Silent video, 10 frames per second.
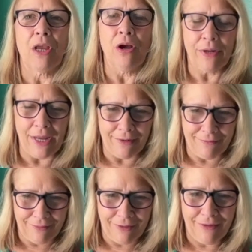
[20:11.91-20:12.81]
Okay.
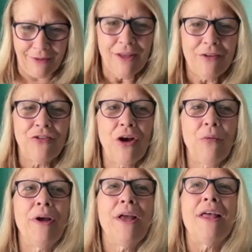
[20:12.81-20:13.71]

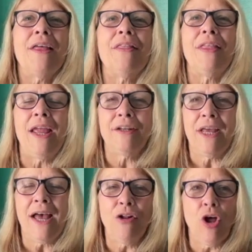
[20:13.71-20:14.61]
So, and
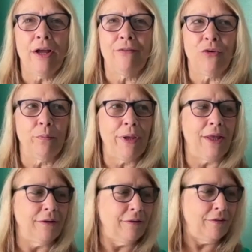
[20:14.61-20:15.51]
how long have you
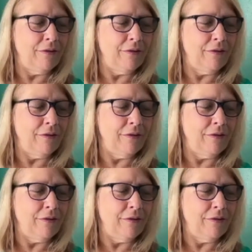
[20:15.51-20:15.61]
been